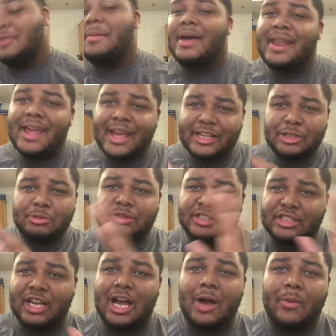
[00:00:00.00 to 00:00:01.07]
You might have had you a
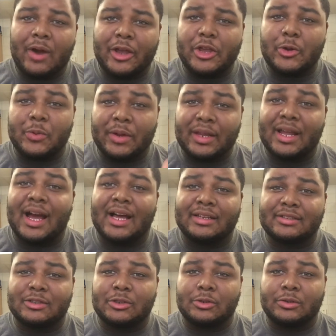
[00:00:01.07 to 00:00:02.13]
job while you were in high
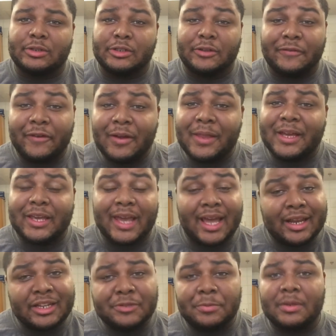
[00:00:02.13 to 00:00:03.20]
school and you felt like you
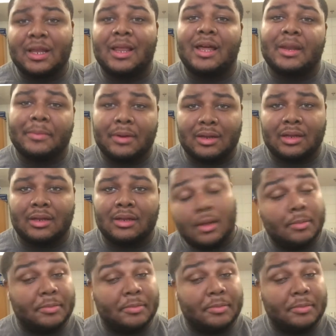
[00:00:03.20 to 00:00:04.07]
had to spend a lot of money.